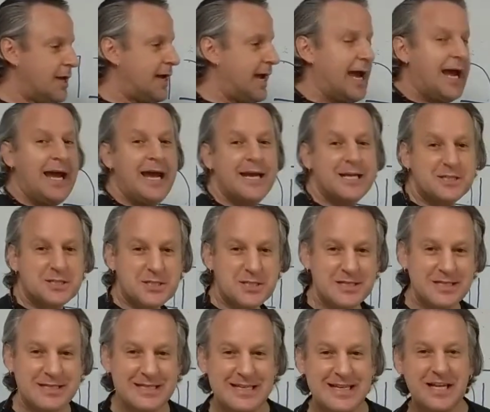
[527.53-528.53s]
8
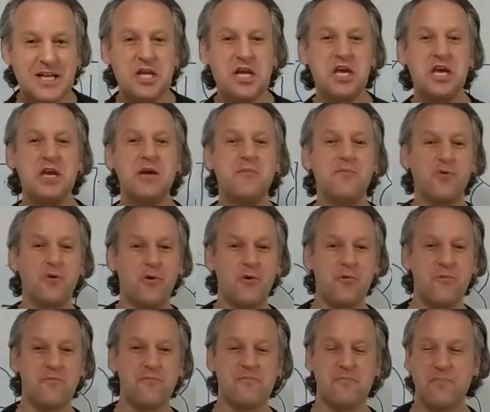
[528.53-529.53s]
in Hebrew.
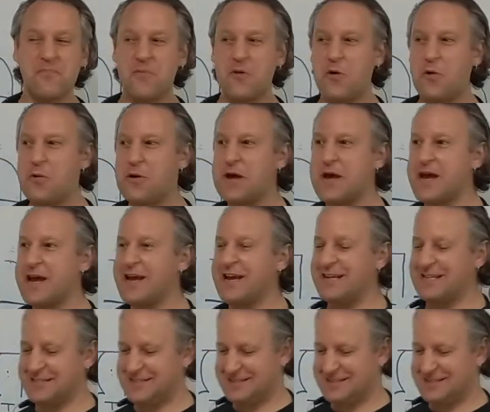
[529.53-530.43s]
Okay.